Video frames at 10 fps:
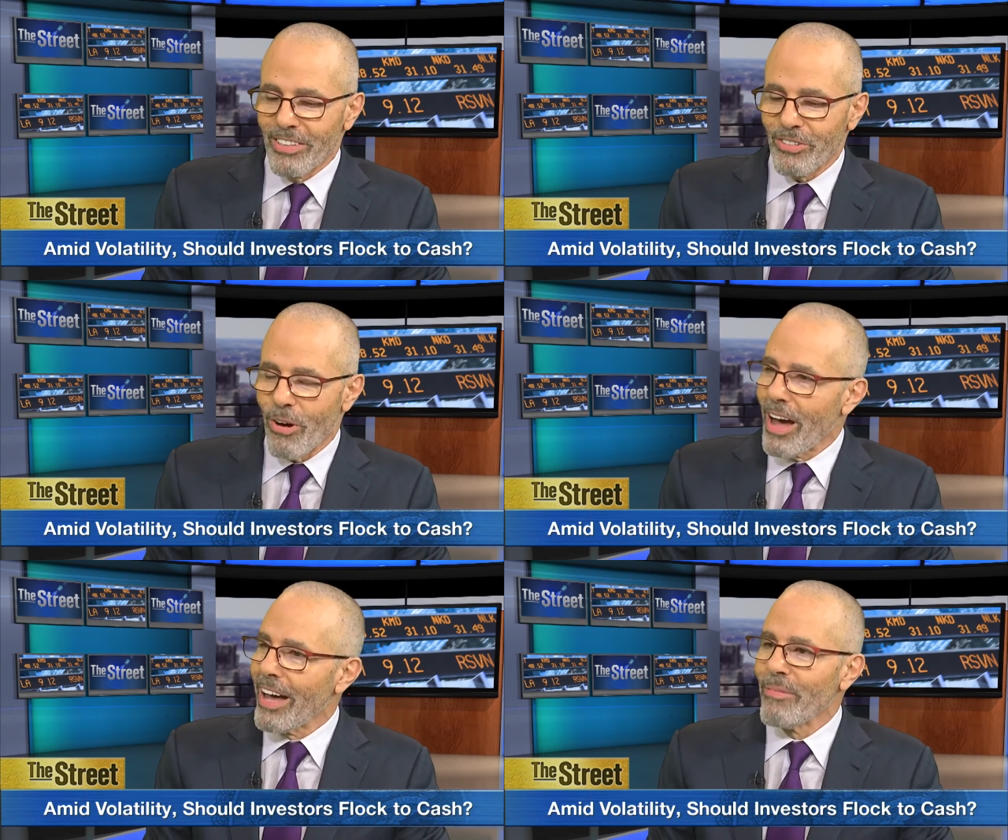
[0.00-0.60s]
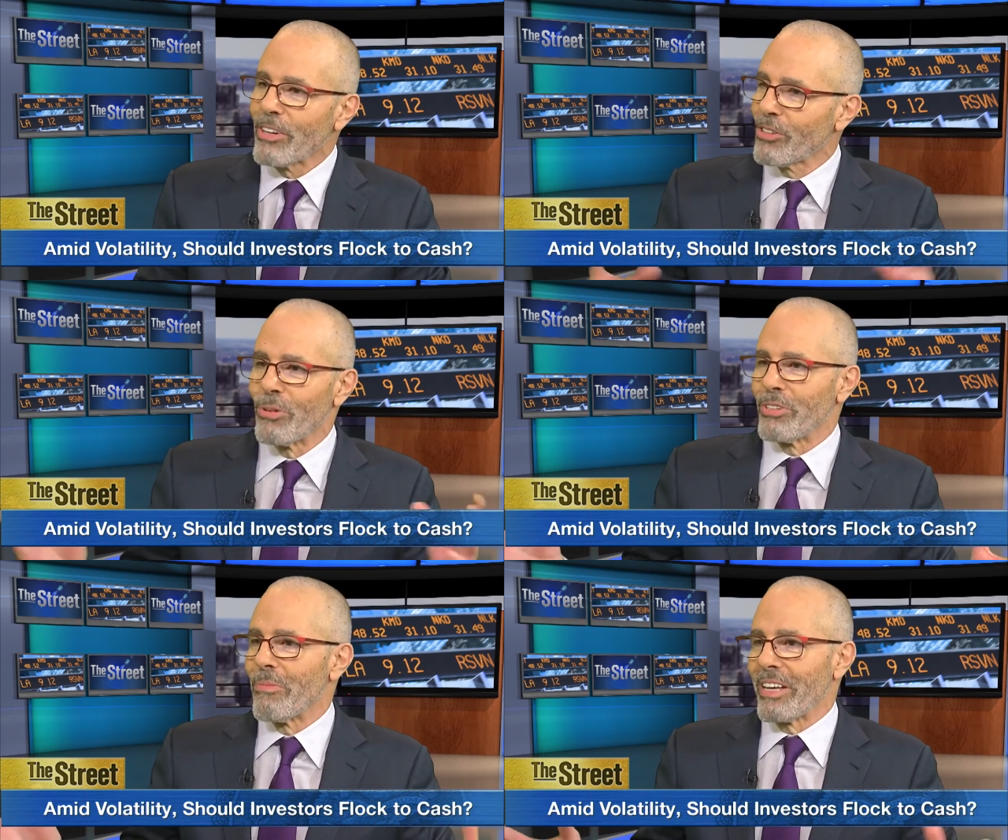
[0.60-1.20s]
So I, am not sure
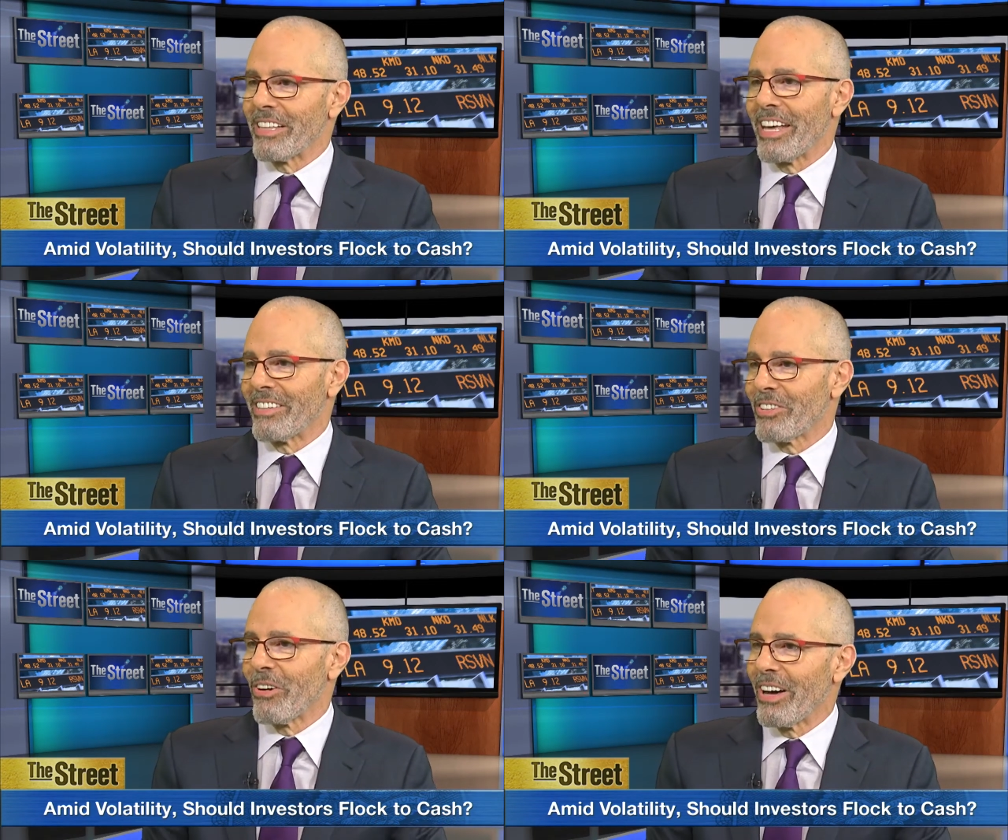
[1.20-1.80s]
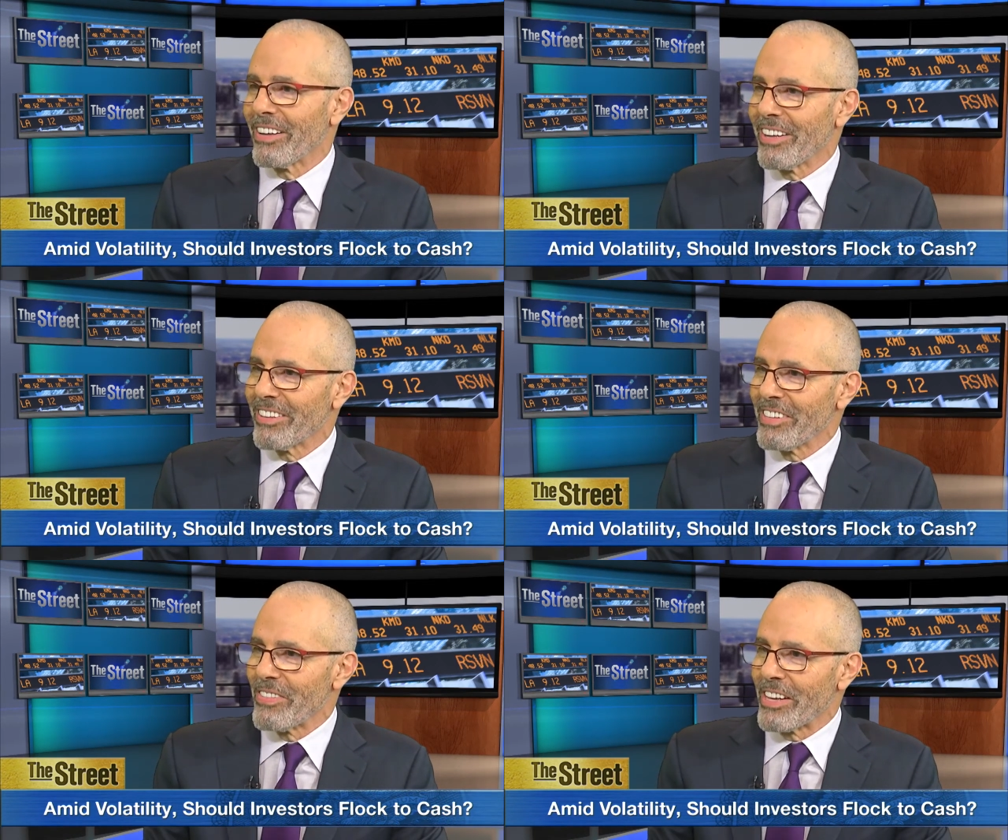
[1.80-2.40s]
what to make of that. So I'll,
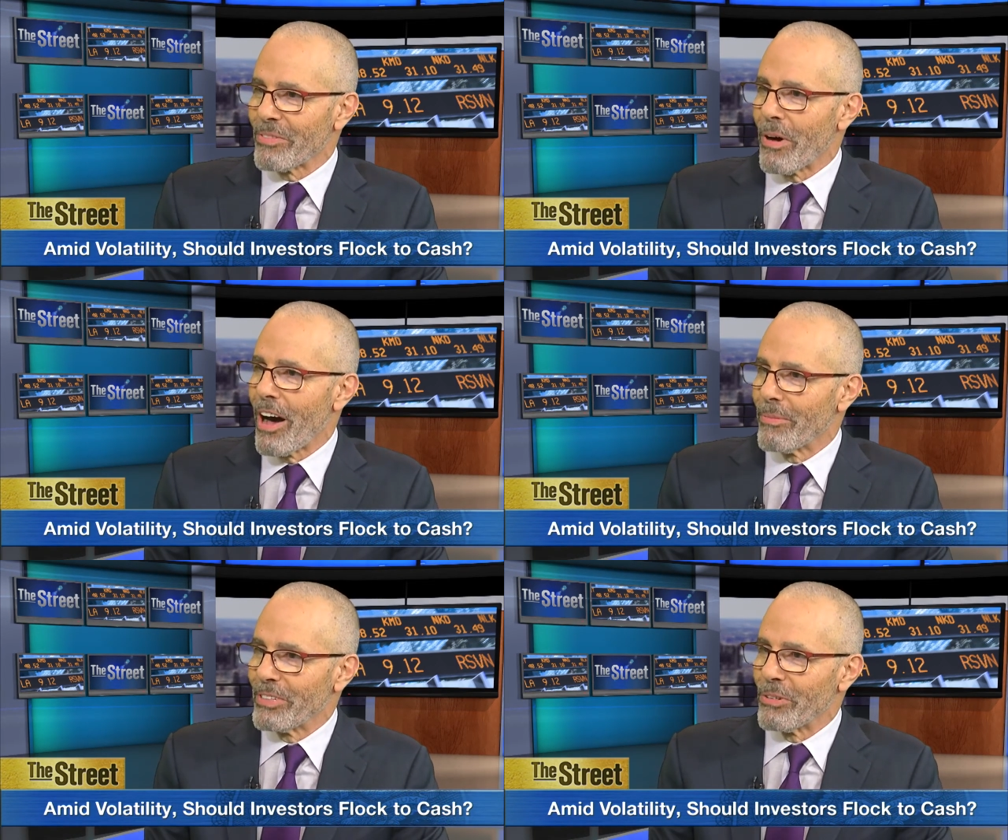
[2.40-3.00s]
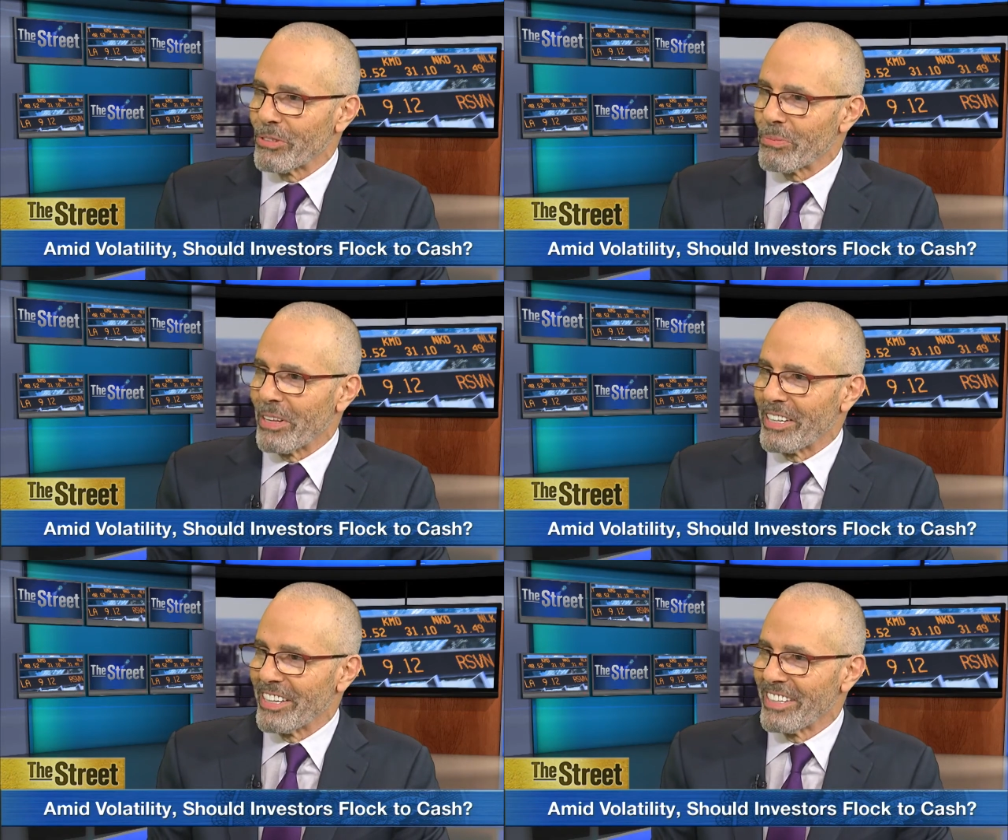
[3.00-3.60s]
I'll leave that to Mohammed to
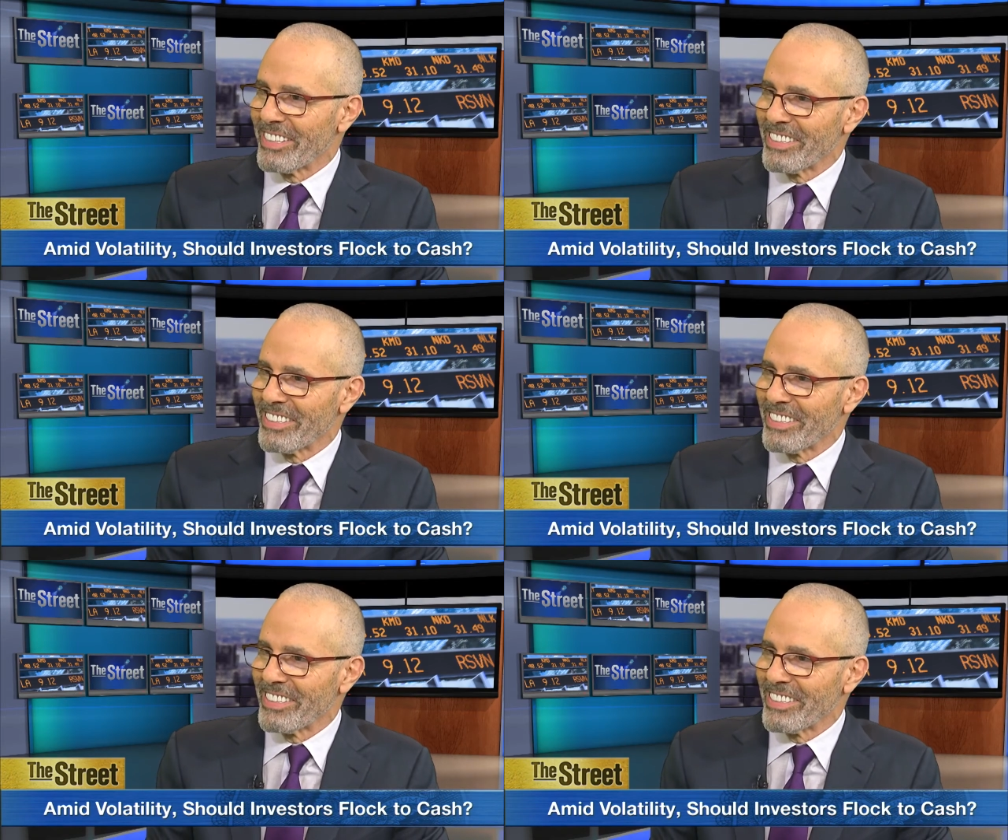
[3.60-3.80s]
explain it.